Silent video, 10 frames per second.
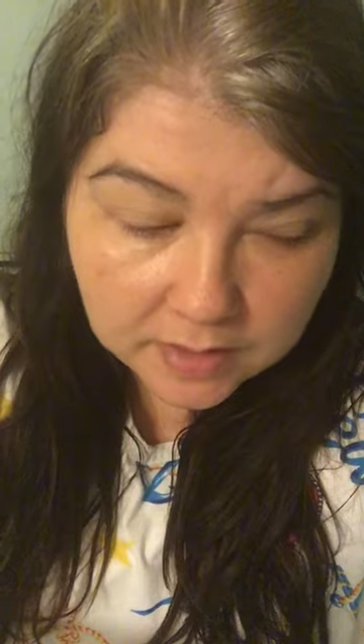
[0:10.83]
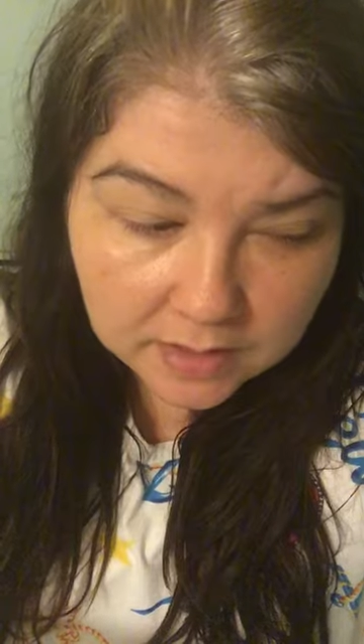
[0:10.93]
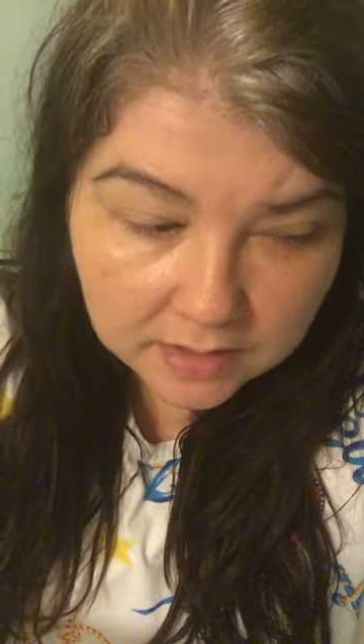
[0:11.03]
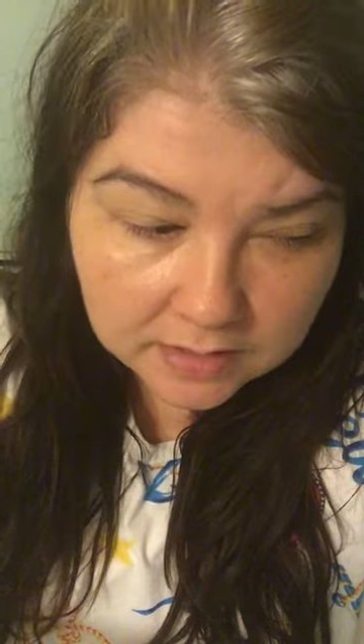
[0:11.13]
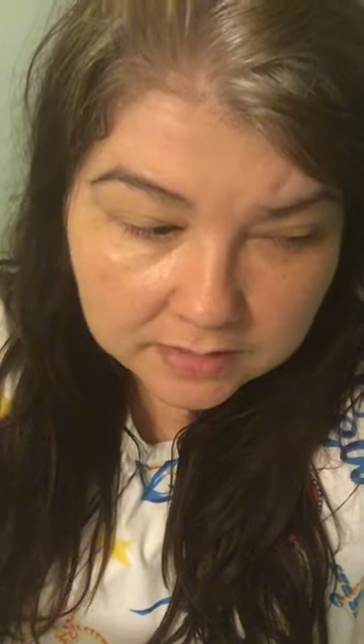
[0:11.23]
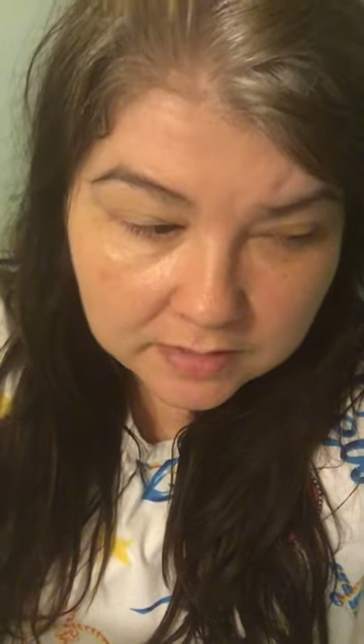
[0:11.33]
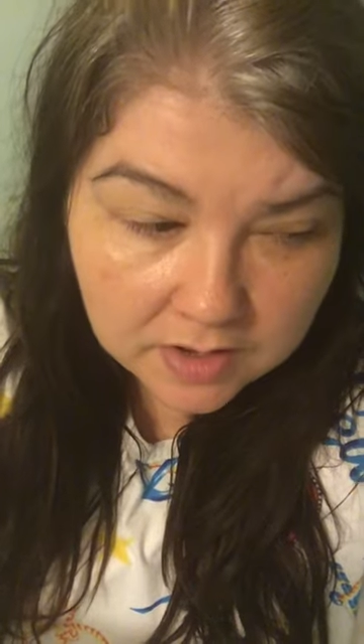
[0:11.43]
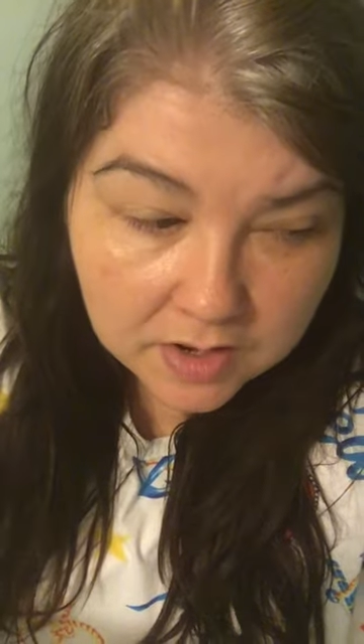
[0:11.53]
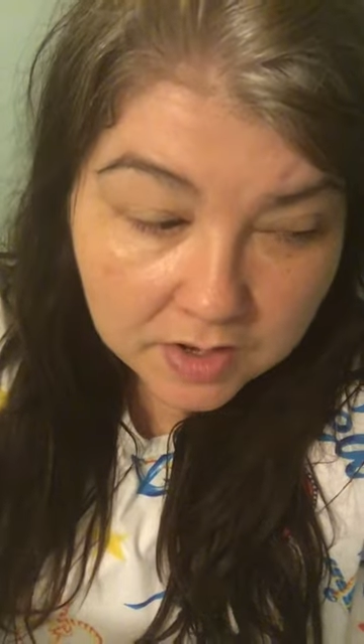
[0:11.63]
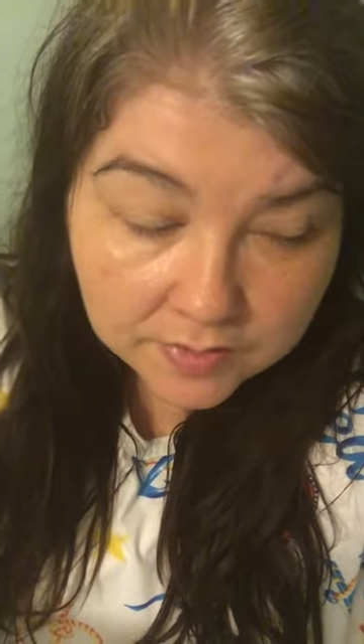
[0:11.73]
And
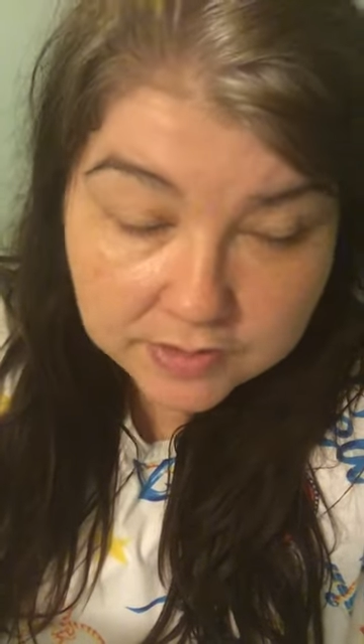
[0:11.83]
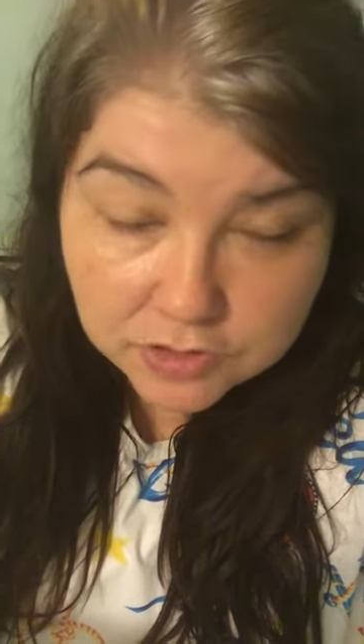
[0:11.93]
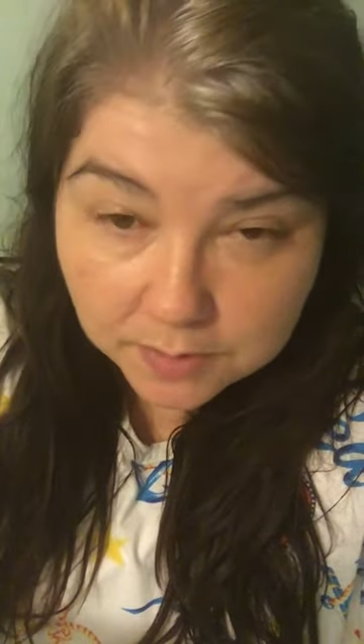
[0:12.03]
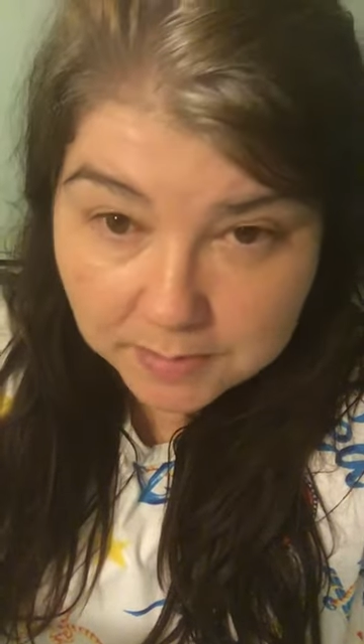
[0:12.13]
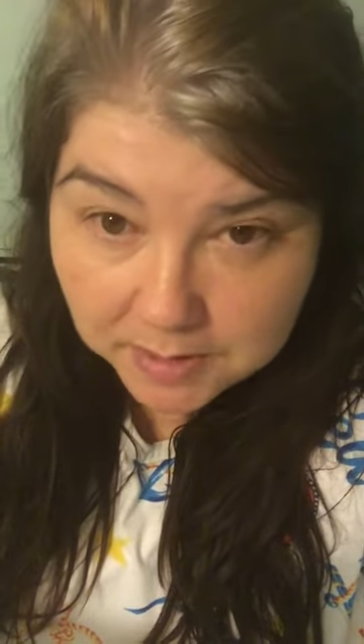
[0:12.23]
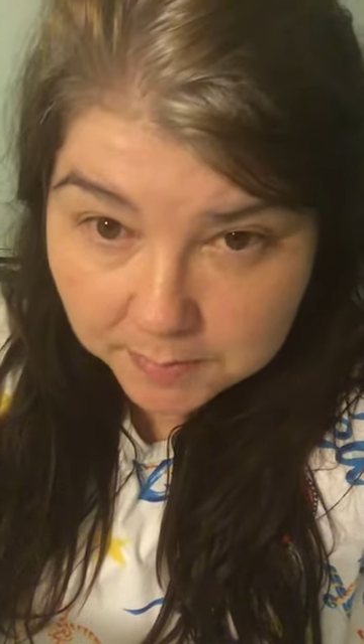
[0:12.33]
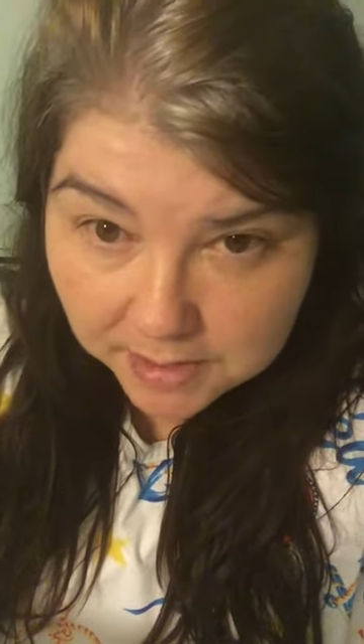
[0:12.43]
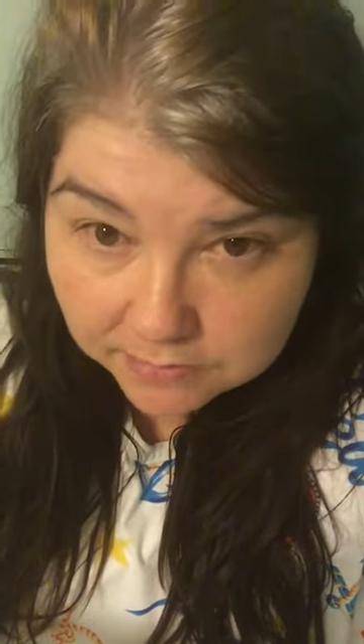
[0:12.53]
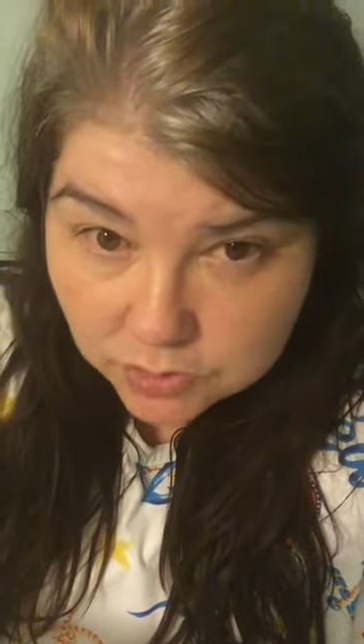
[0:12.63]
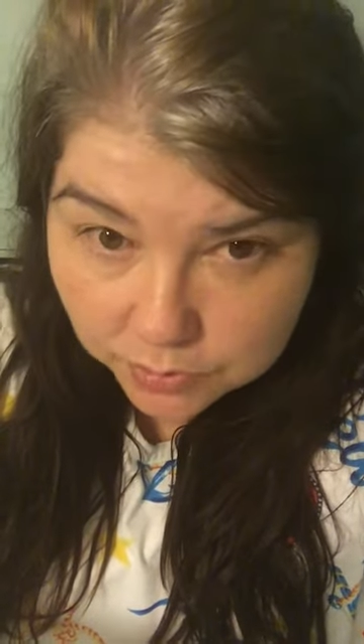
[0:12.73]
they started making me
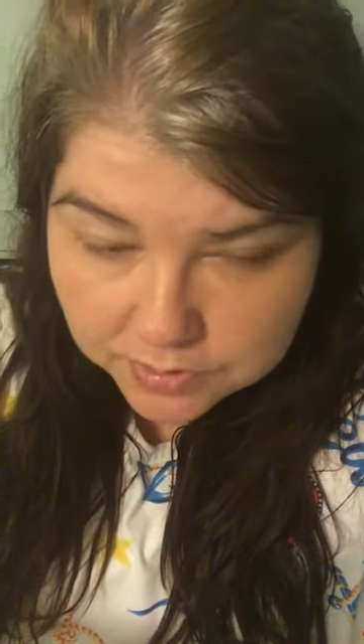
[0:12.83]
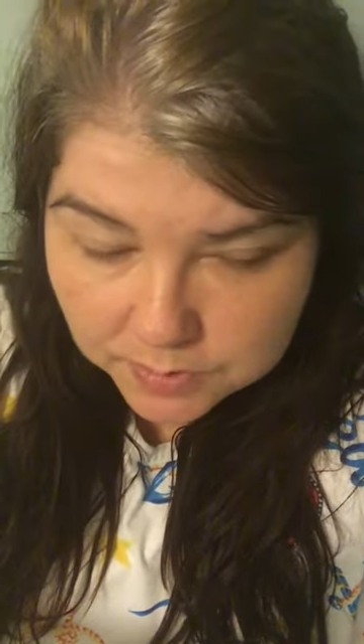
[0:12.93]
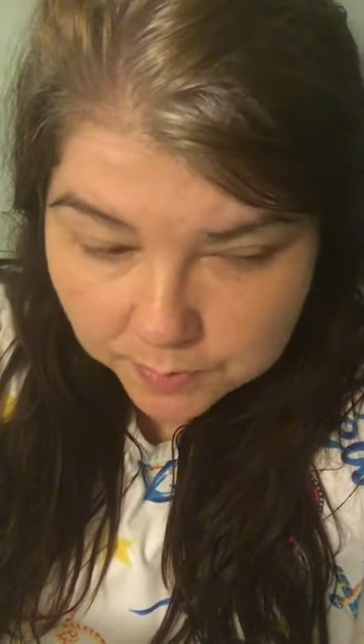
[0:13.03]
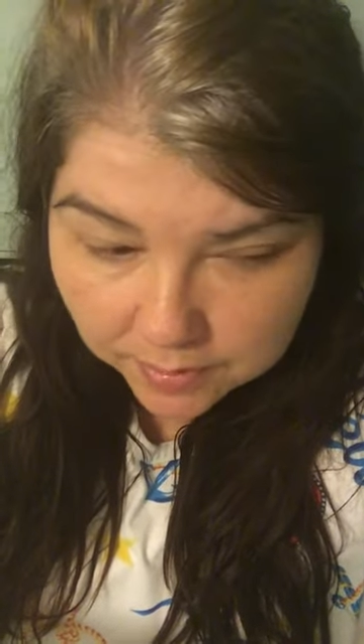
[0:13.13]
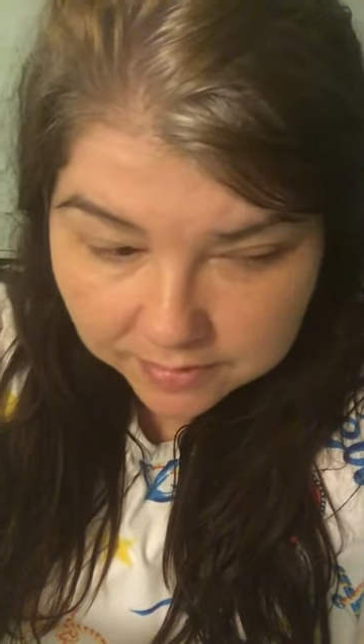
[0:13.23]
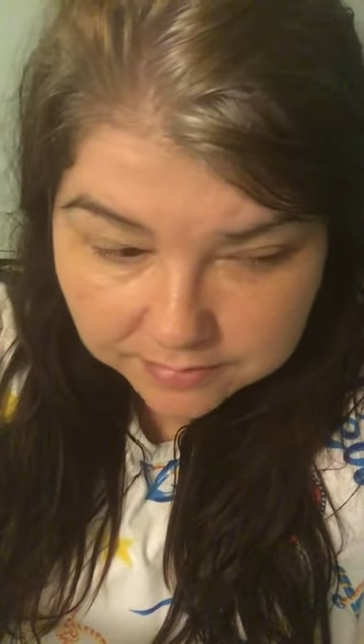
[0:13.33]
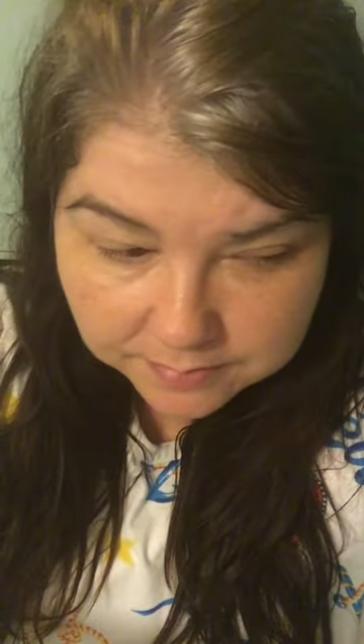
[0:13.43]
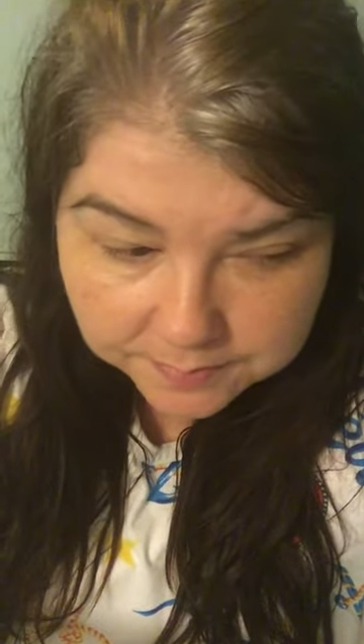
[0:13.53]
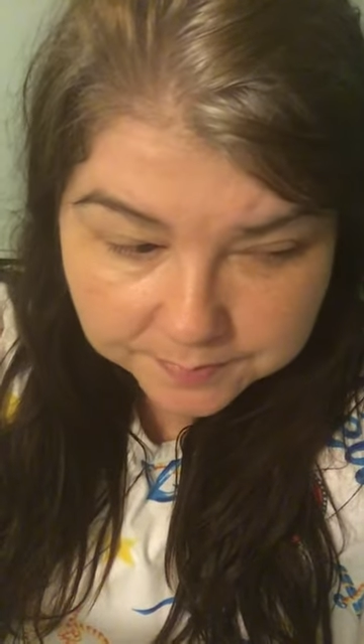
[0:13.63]
have shortness of breath.